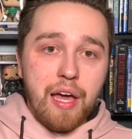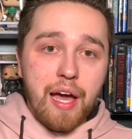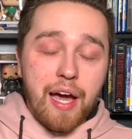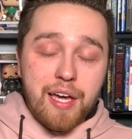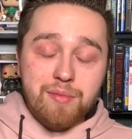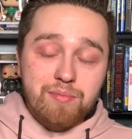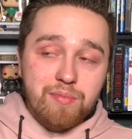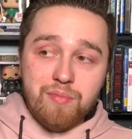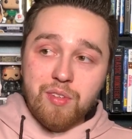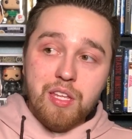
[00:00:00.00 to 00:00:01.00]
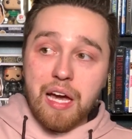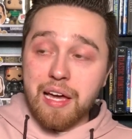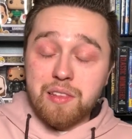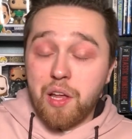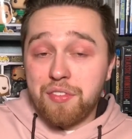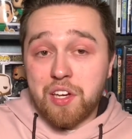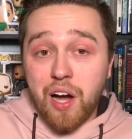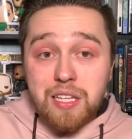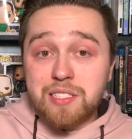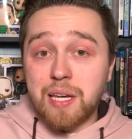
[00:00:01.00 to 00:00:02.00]
I I love the
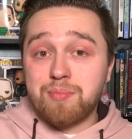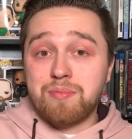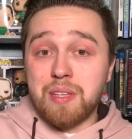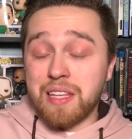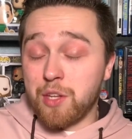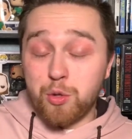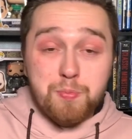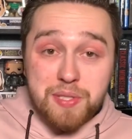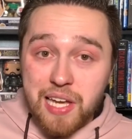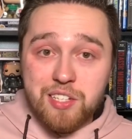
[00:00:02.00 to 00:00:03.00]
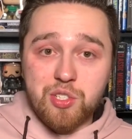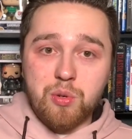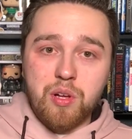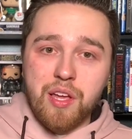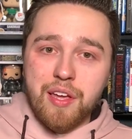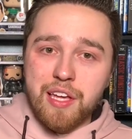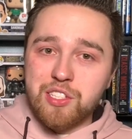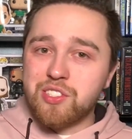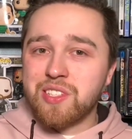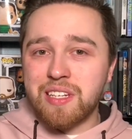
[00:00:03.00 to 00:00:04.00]
concept. There was potential. It
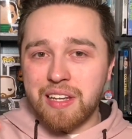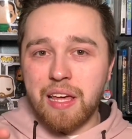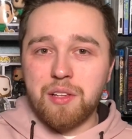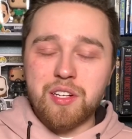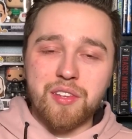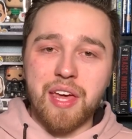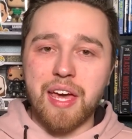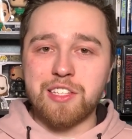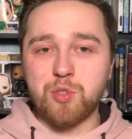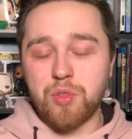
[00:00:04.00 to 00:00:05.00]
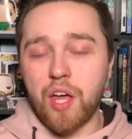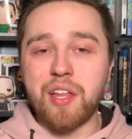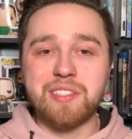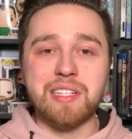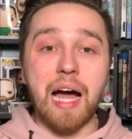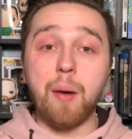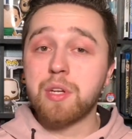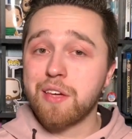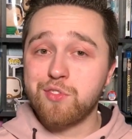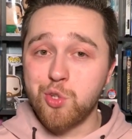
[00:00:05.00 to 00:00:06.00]
just didn't nail it on the head. So with all that said, I'm going
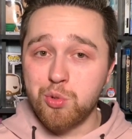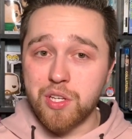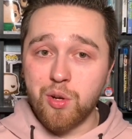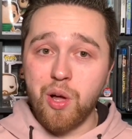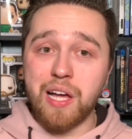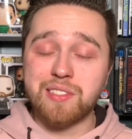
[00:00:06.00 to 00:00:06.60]
to give Dolittle a